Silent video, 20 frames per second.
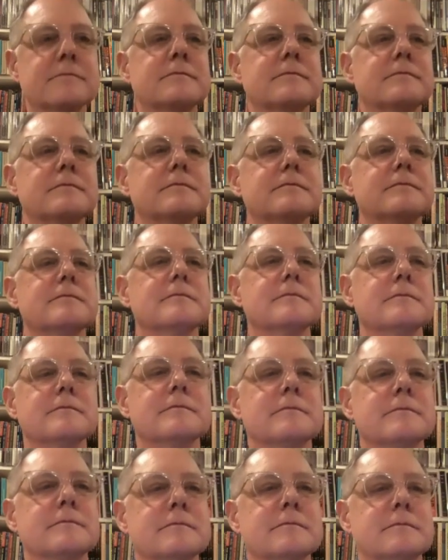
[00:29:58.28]

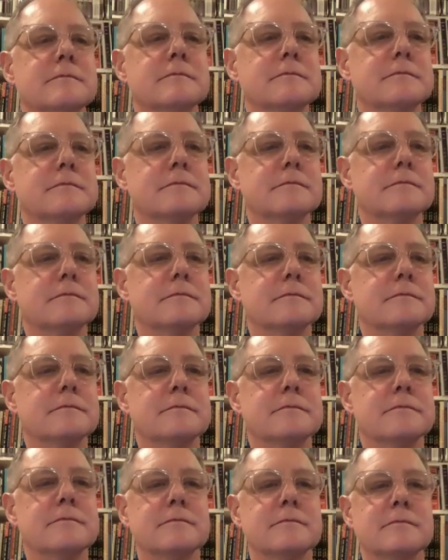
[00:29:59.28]

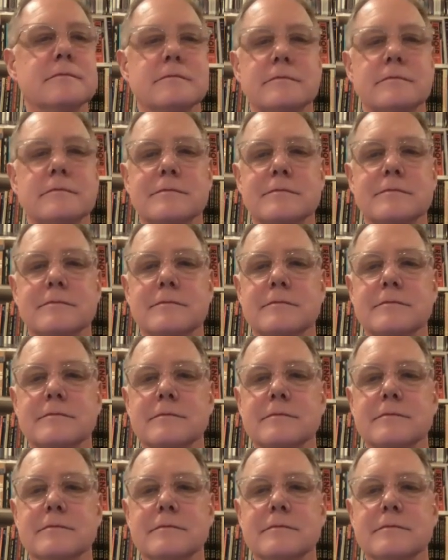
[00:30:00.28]

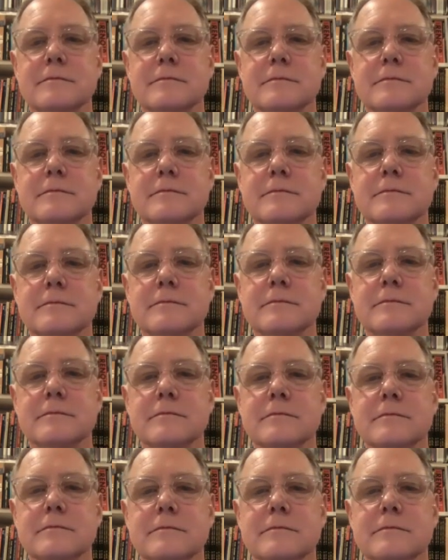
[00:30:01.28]
No words are spoken by the person on screen.